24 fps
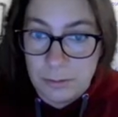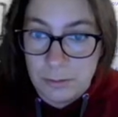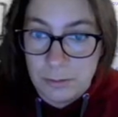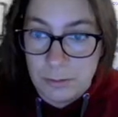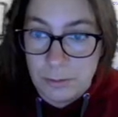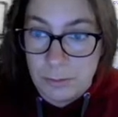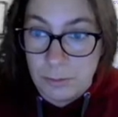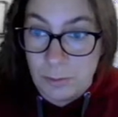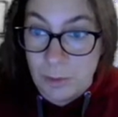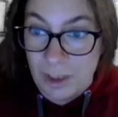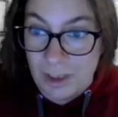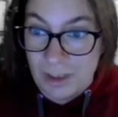
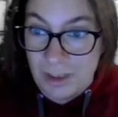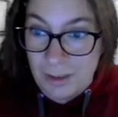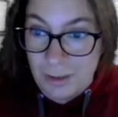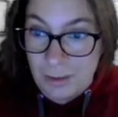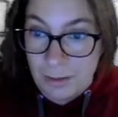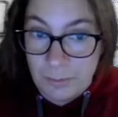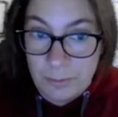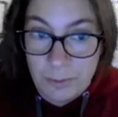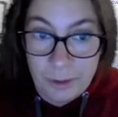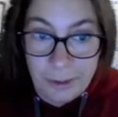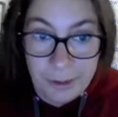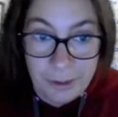Where it says
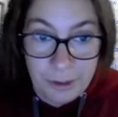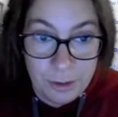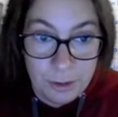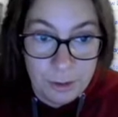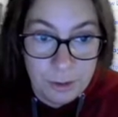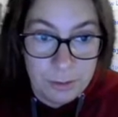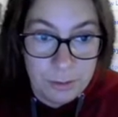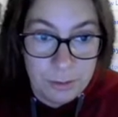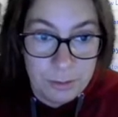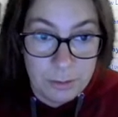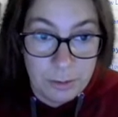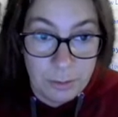bridge,
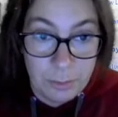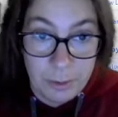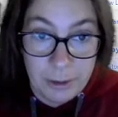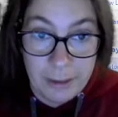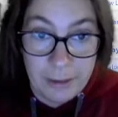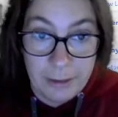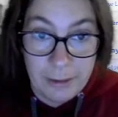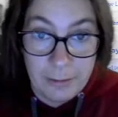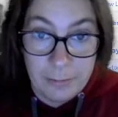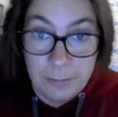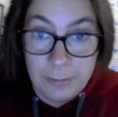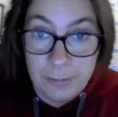that would
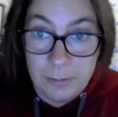help.